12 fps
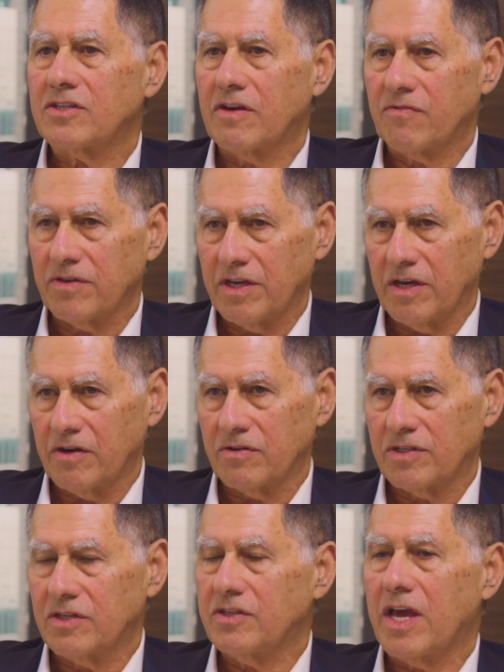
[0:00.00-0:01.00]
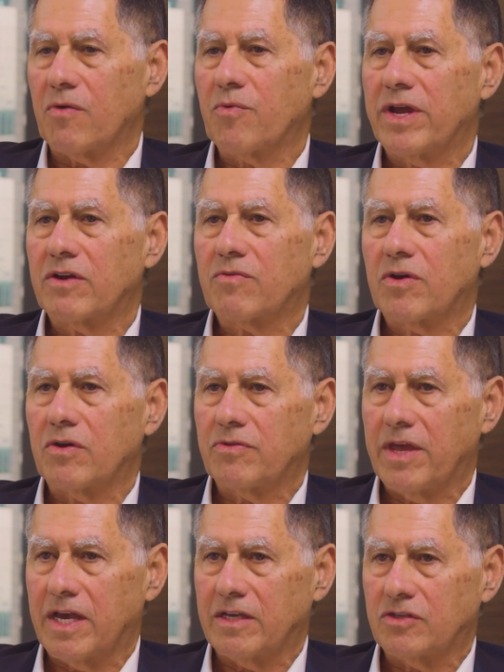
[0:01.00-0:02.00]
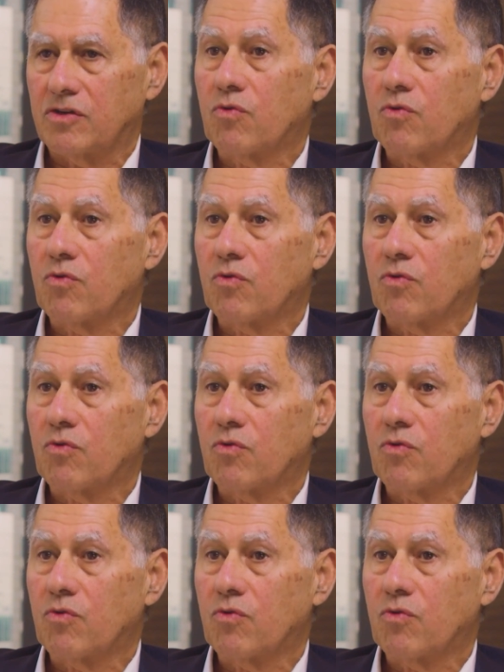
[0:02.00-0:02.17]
several years is that rent growth has